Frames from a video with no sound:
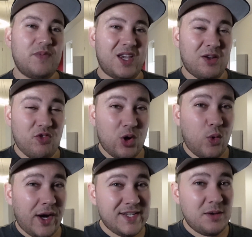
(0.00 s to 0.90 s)
it
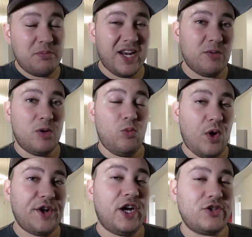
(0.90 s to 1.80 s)
requires a minimum
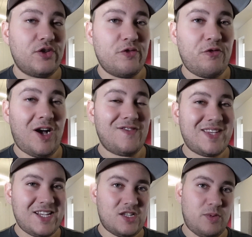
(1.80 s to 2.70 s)
105
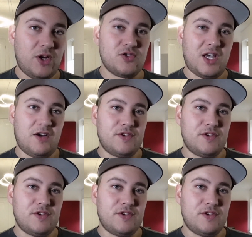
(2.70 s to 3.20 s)
decibels out of